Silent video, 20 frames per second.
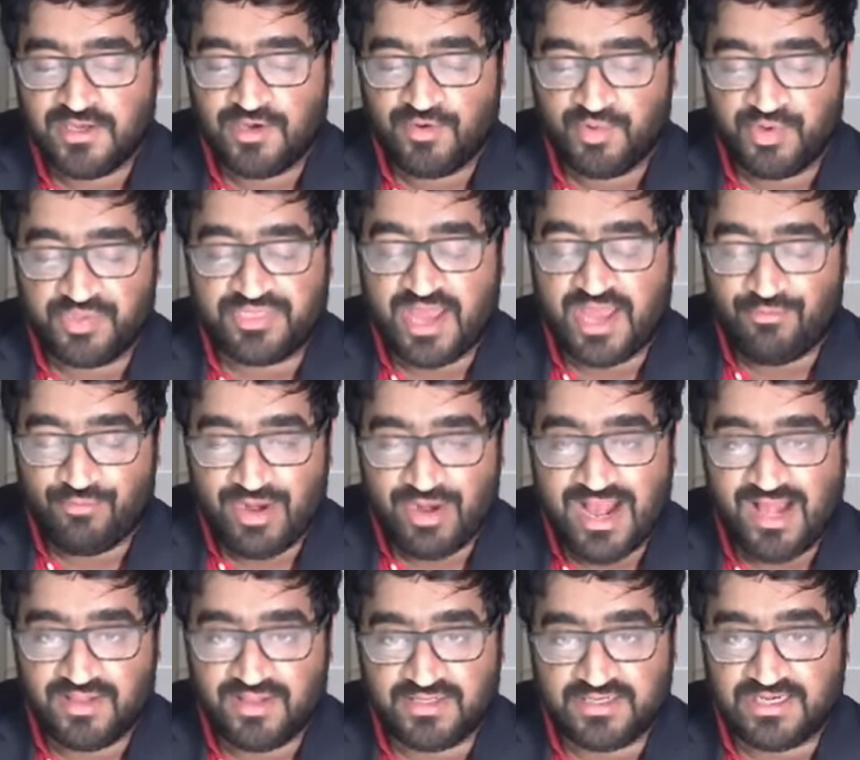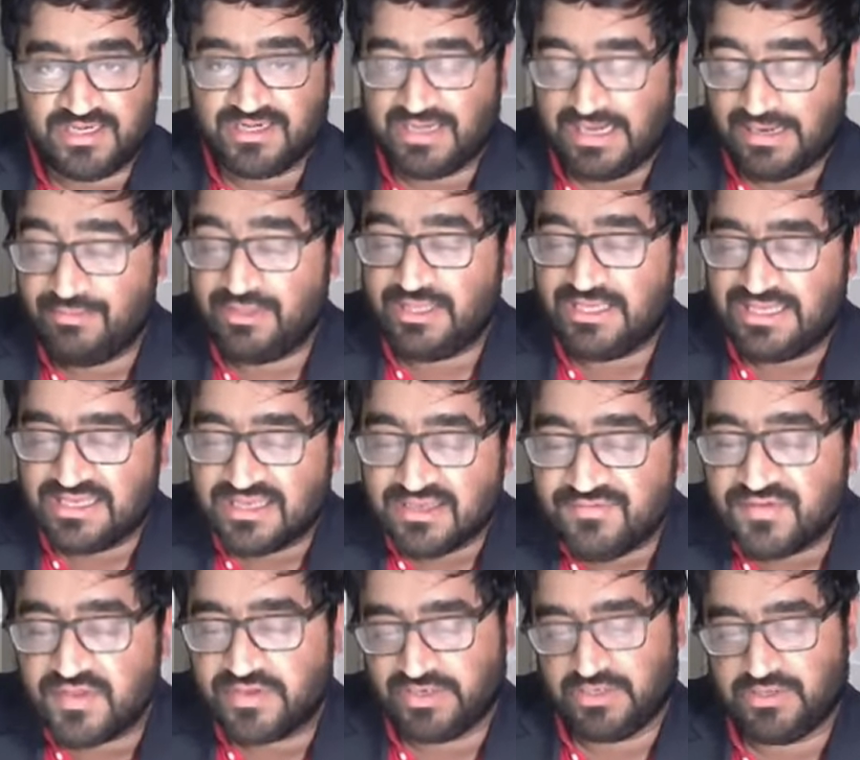with that reality, namely
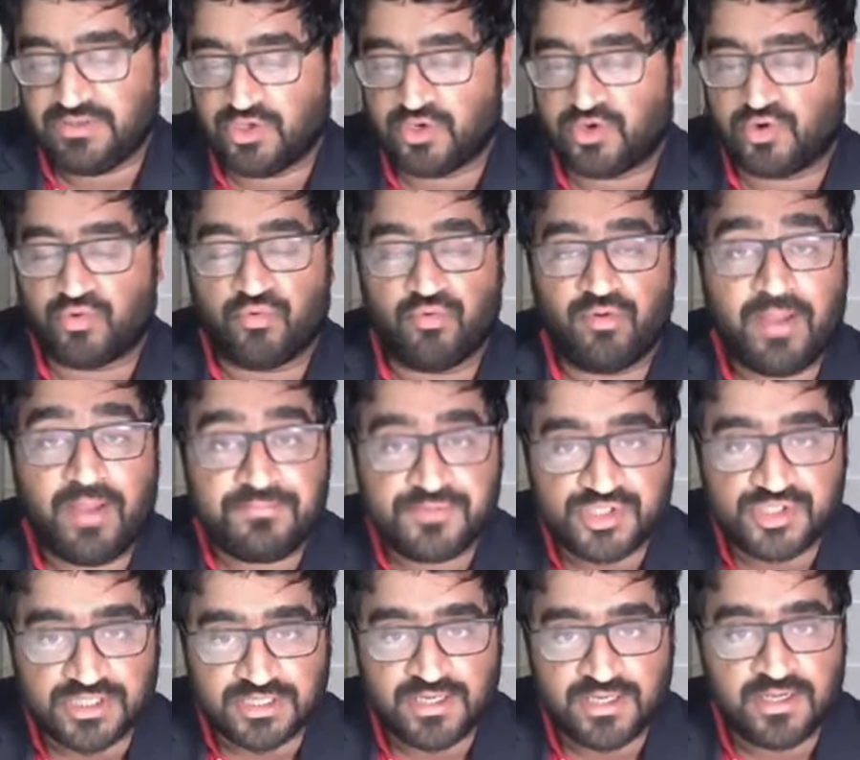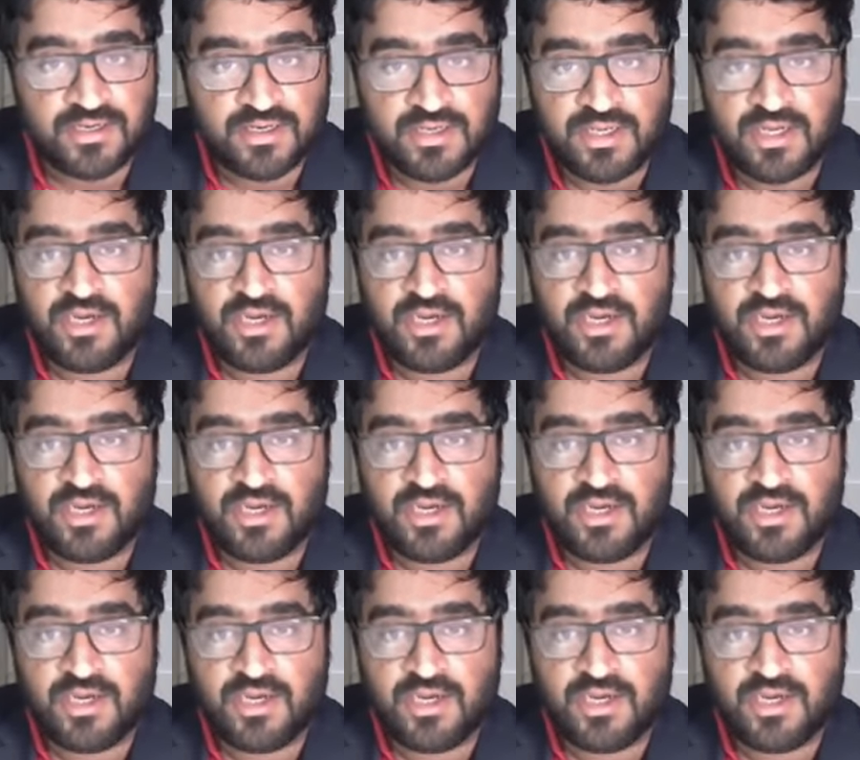given the corruption,